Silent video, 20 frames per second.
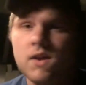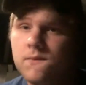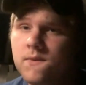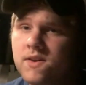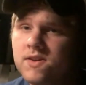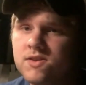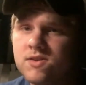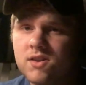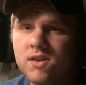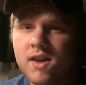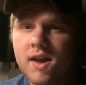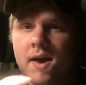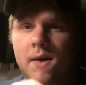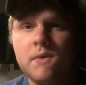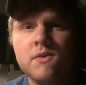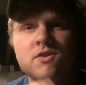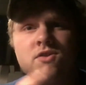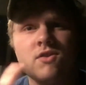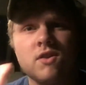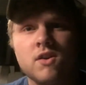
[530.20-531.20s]
eventually I
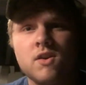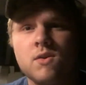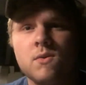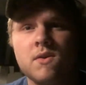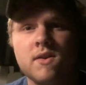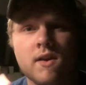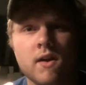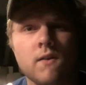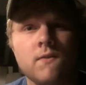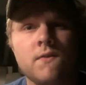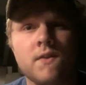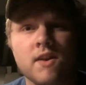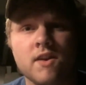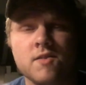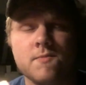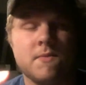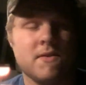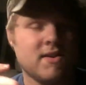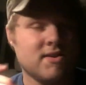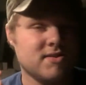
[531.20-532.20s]
will show you it all
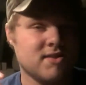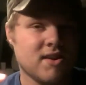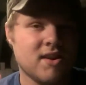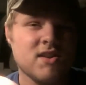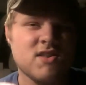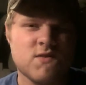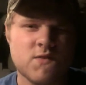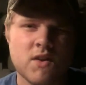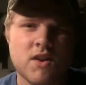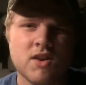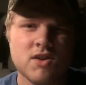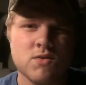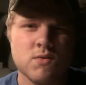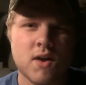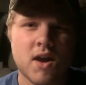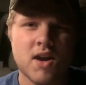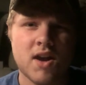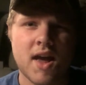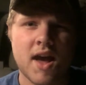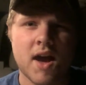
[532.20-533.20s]
finished, because it is finished
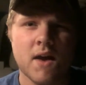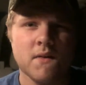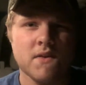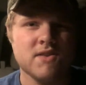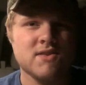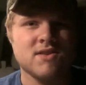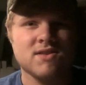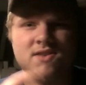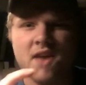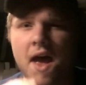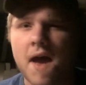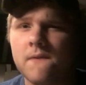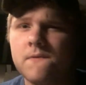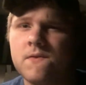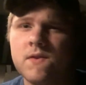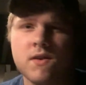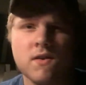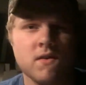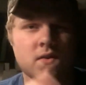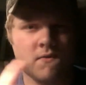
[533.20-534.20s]
right now. This is
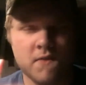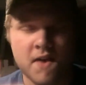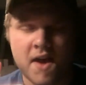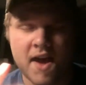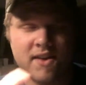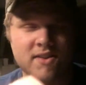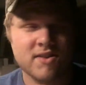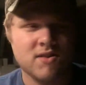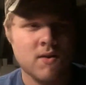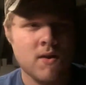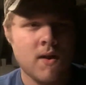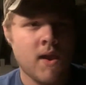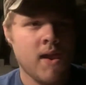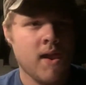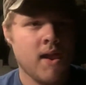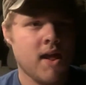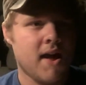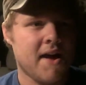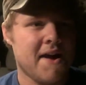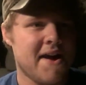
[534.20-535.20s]
after the fact.
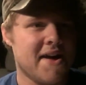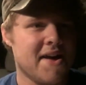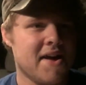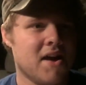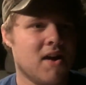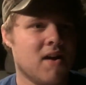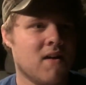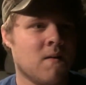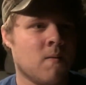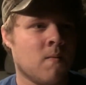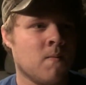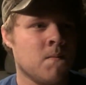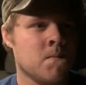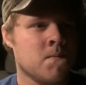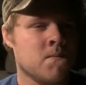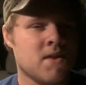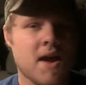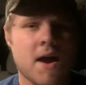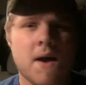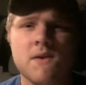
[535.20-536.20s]
I
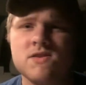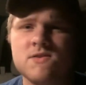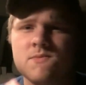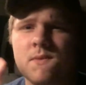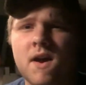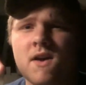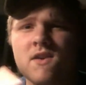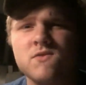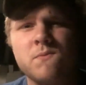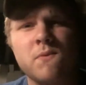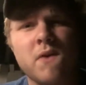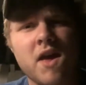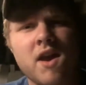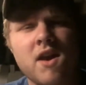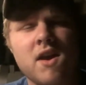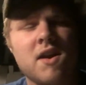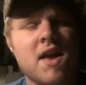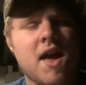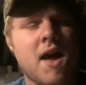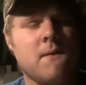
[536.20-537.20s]
was
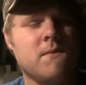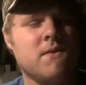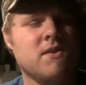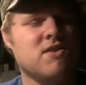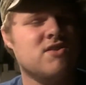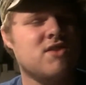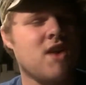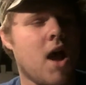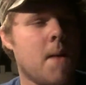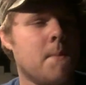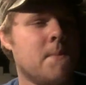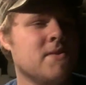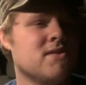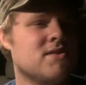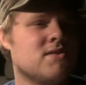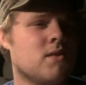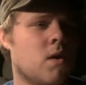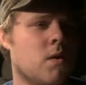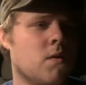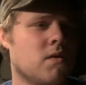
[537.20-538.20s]
planning on having a shop
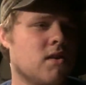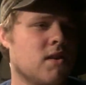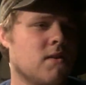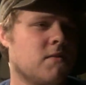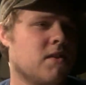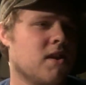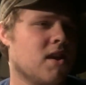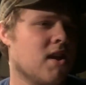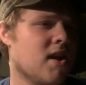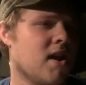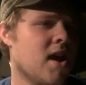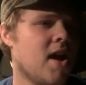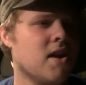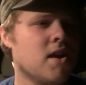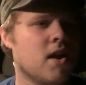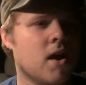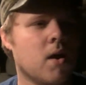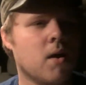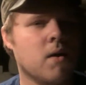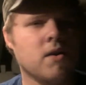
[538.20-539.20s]
install the lift kit, and I
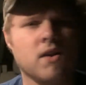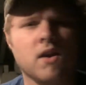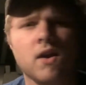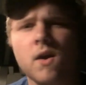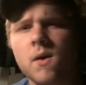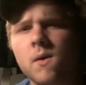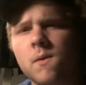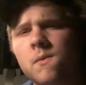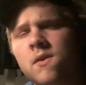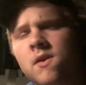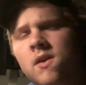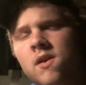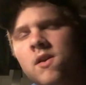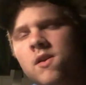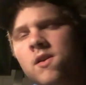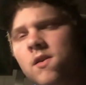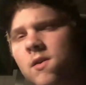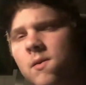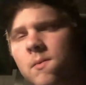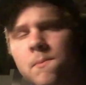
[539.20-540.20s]
know, you know,
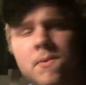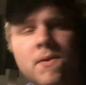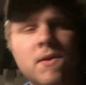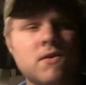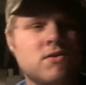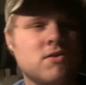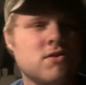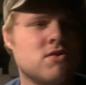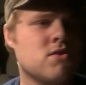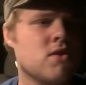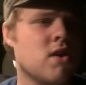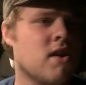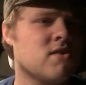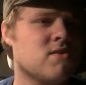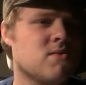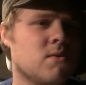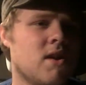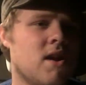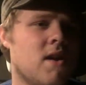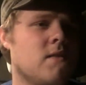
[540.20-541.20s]
build your
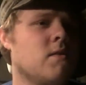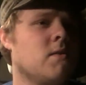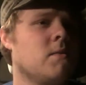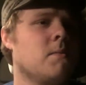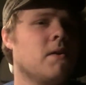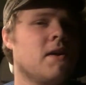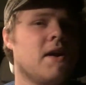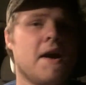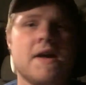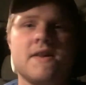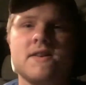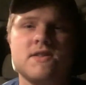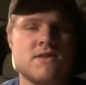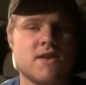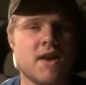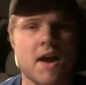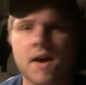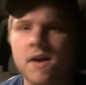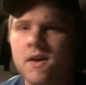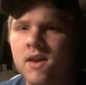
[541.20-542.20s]
trucks, whatever, but I
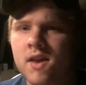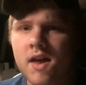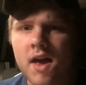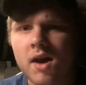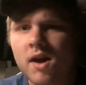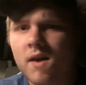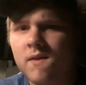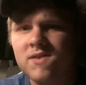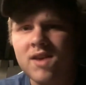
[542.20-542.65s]
don't have